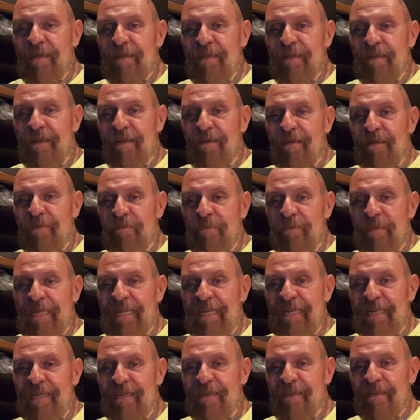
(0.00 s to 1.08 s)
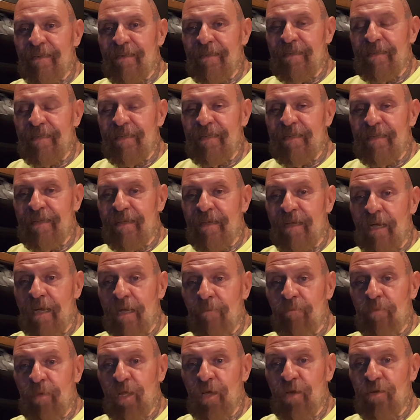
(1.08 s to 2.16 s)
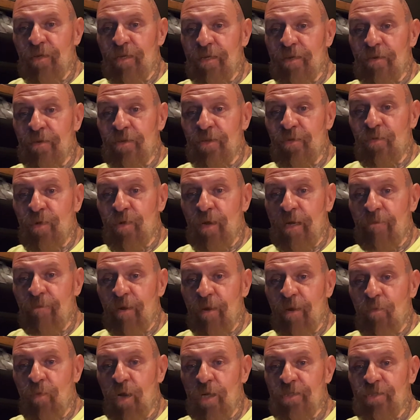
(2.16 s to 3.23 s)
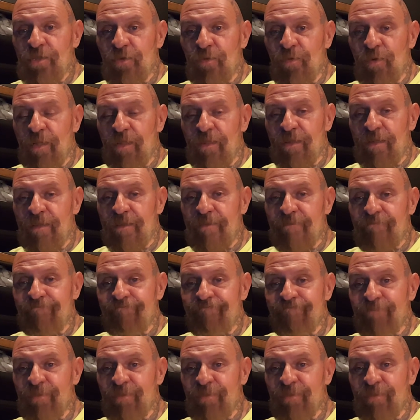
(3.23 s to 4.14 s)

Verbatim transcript: you know, immediately uh, upload it or do whatever I want to with it.